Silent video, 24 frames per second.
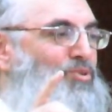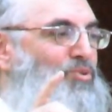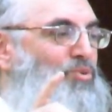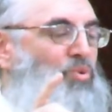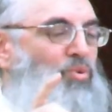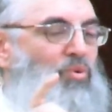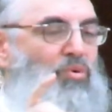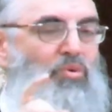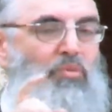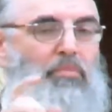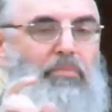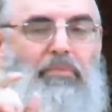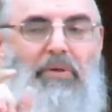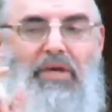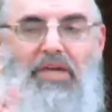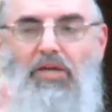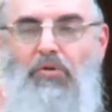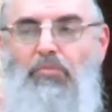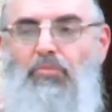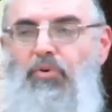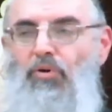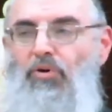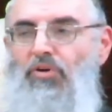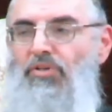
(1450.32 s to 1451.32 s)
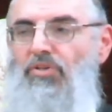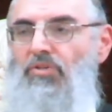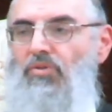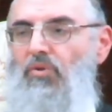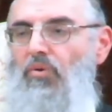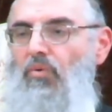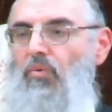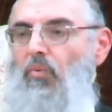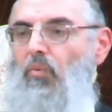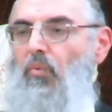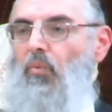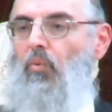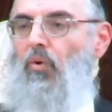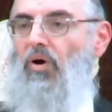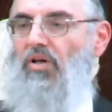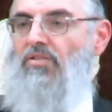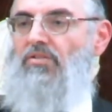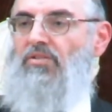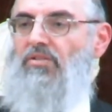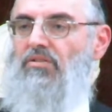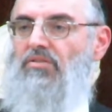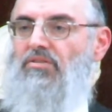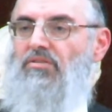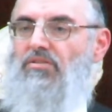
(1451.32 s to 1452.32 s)
to pinpoint
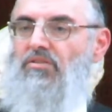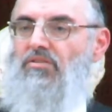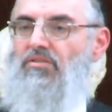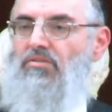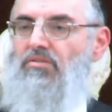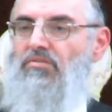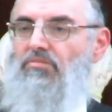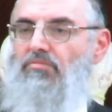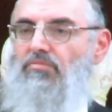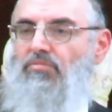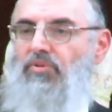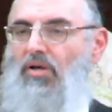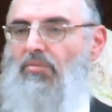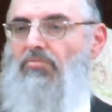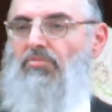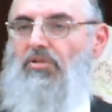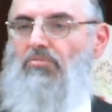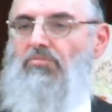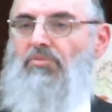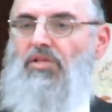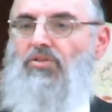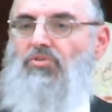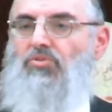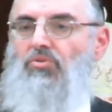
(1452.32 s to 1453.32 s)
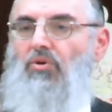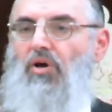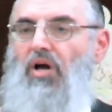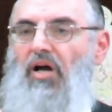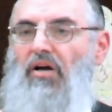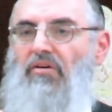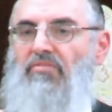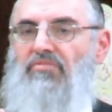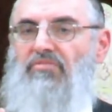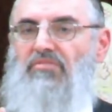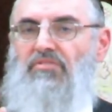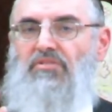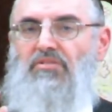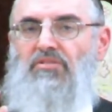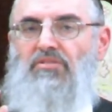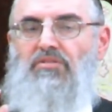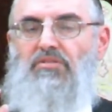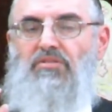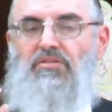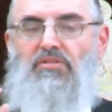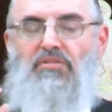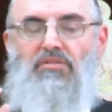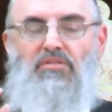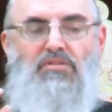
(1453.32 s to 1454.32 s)
one problem that you have,
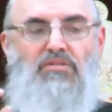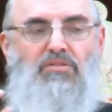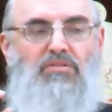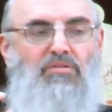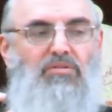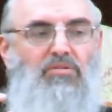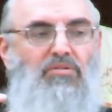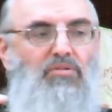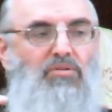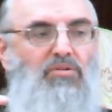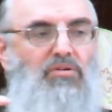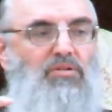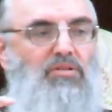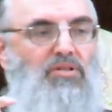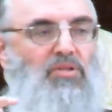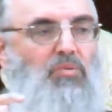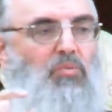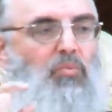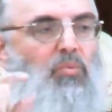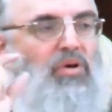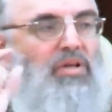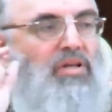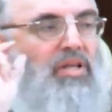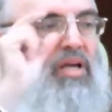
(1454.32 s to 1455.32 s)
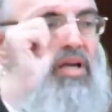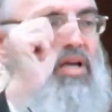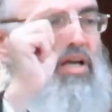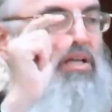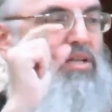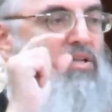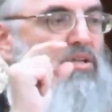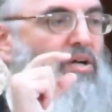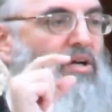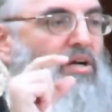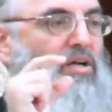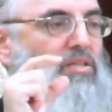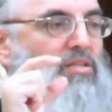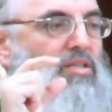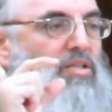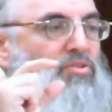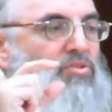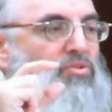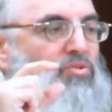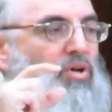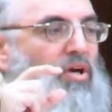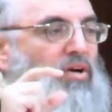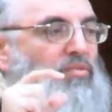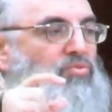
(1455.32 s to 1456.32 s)
or in one area
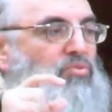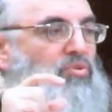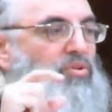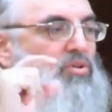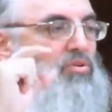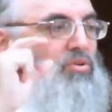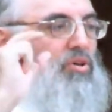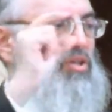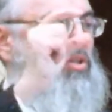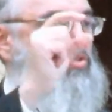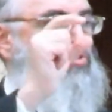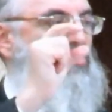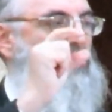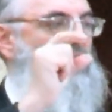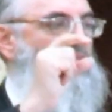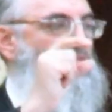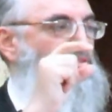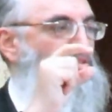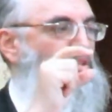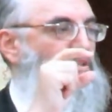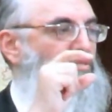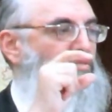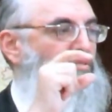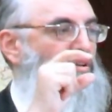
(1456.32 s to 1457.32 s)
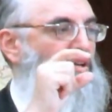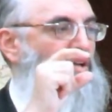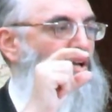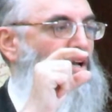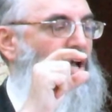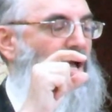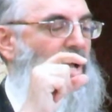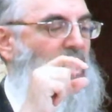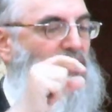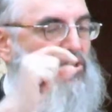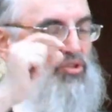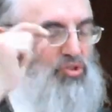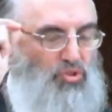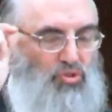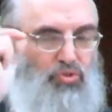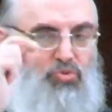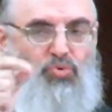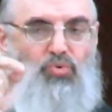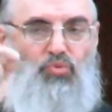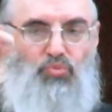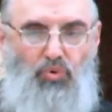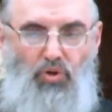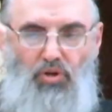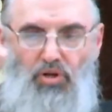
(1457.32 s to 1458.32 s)
that you have to encourage yourself, and you
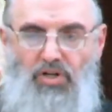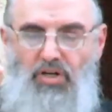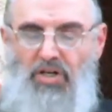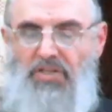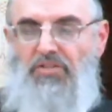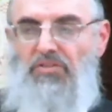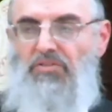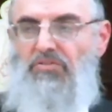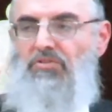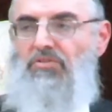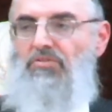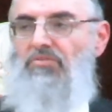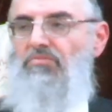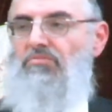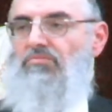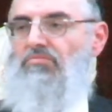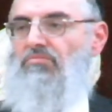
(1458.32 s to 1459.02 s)
do work on it.